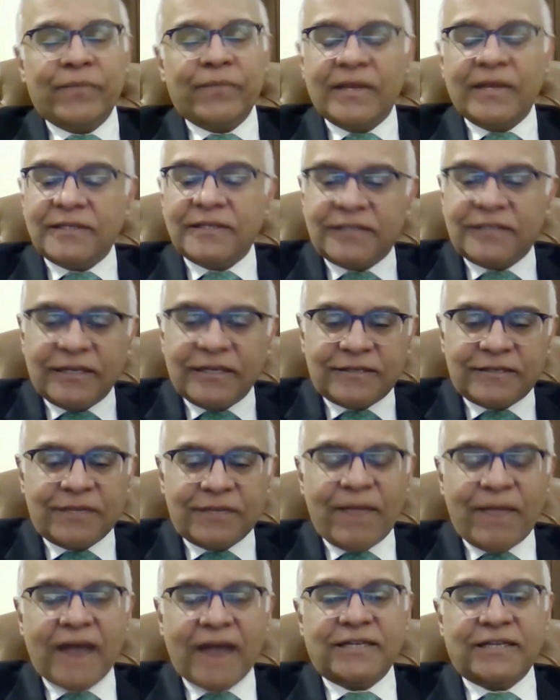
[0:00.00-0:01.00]

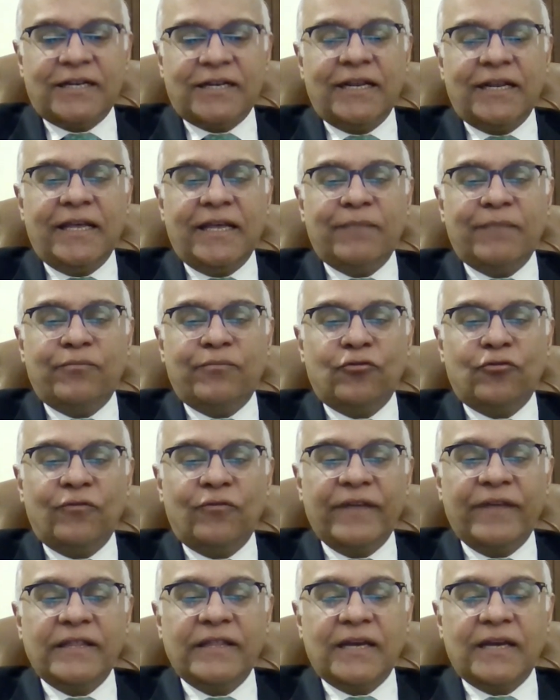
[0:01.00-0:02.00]
systematically
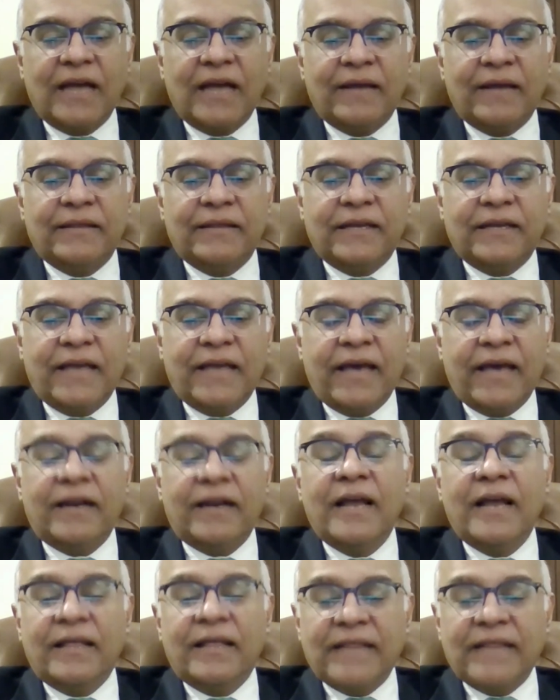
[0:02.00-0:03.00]
improving the care
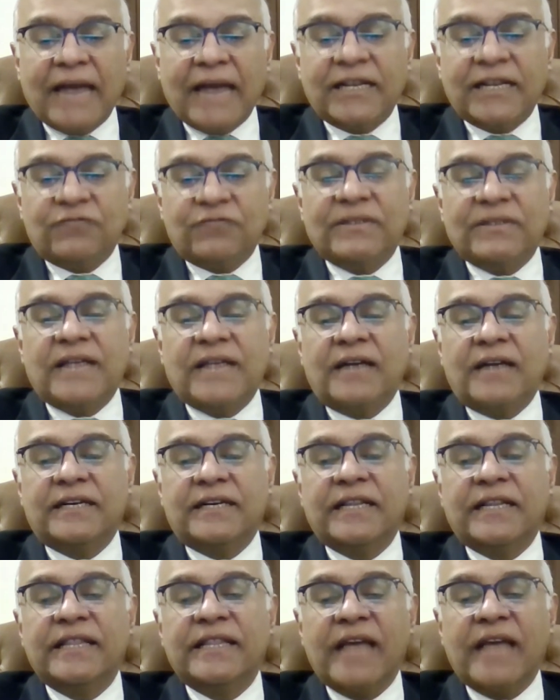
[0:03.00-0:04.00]
that has resulted
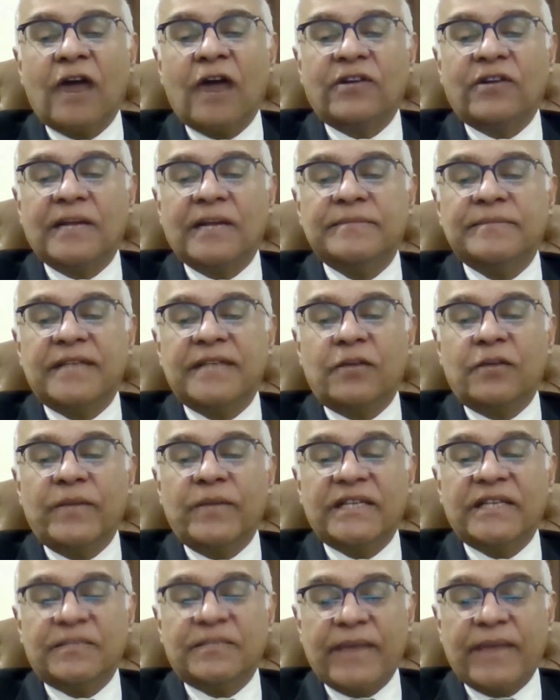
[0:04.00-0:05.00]
in the outcomes that we
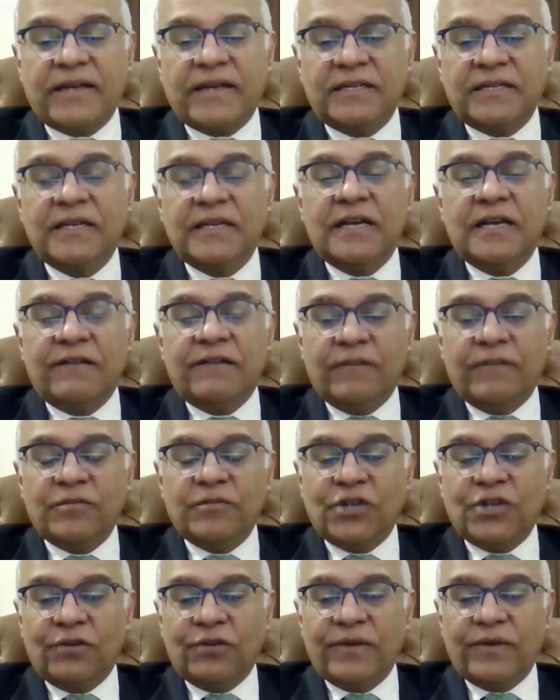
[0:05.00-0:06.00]
expect from
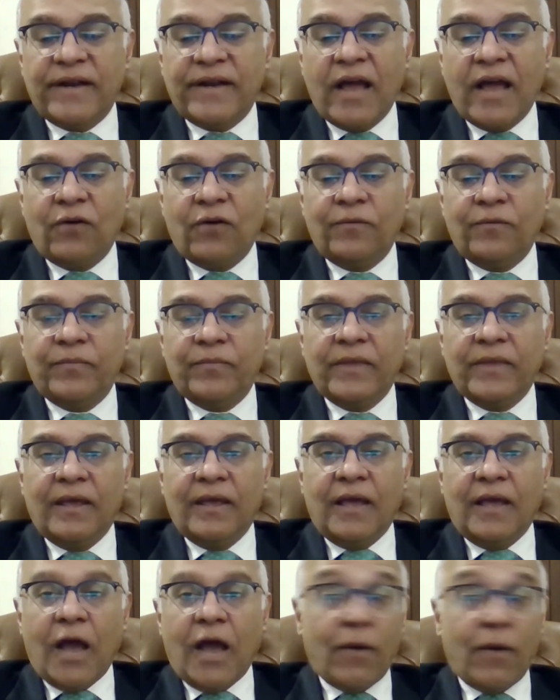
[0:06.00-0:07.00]
children now.
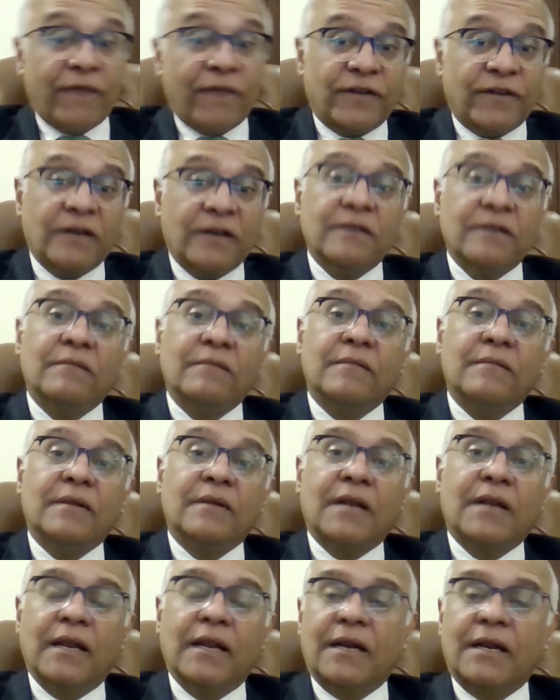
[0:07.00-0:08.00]
However,
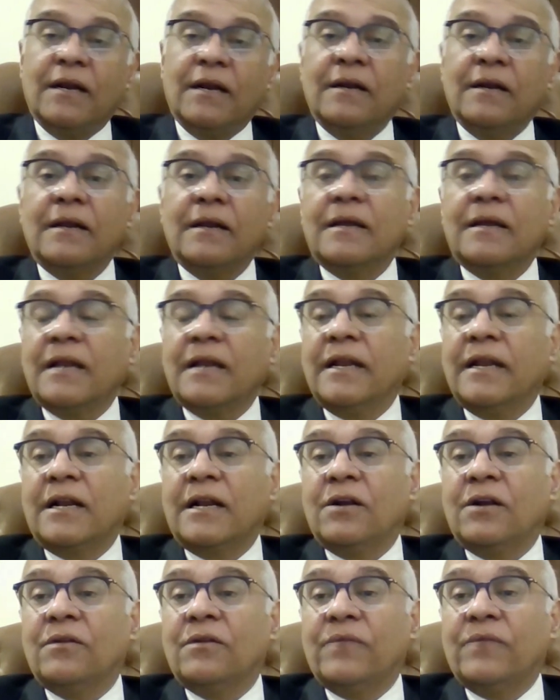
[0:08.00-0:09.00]

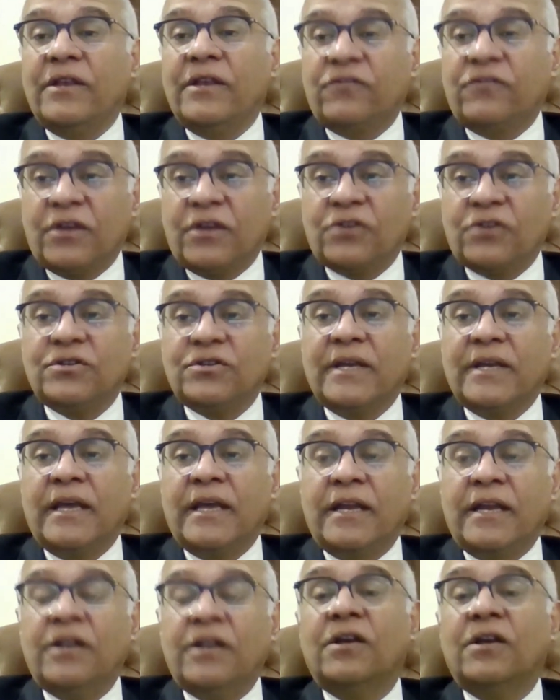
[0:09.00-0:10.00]
clinical research
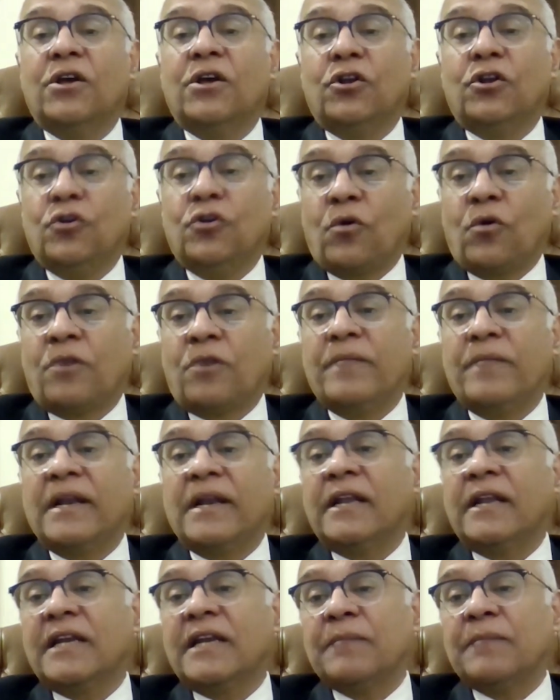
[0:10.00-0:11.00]
in lower
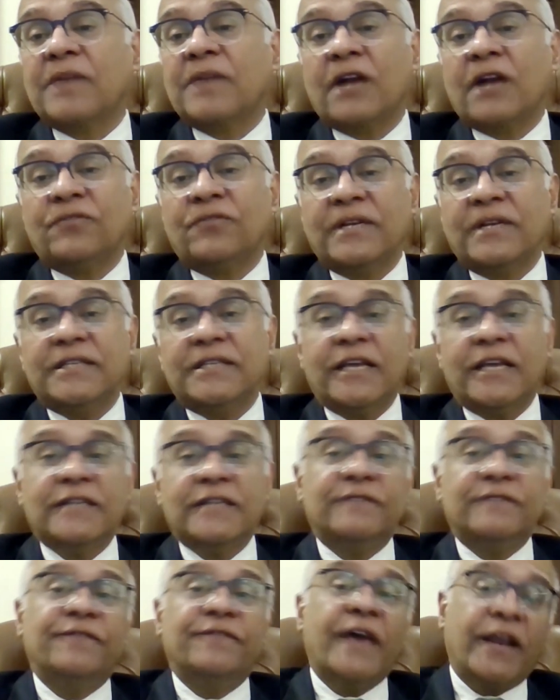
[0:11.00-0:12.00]
middle-income countries
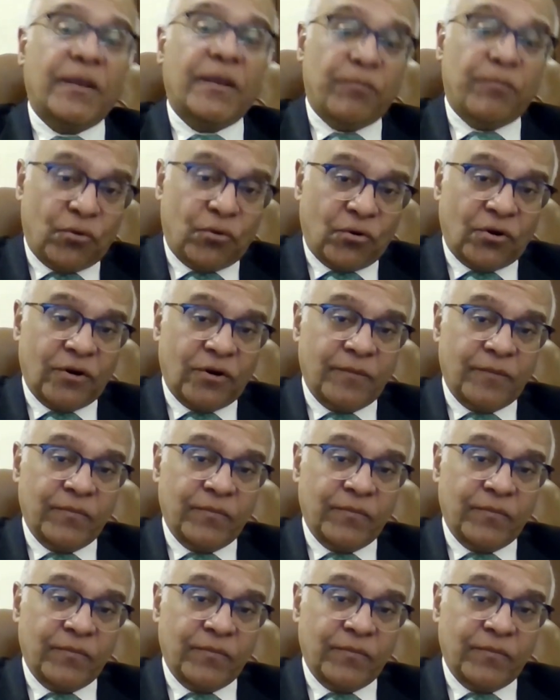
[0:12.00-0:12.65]
is very poor.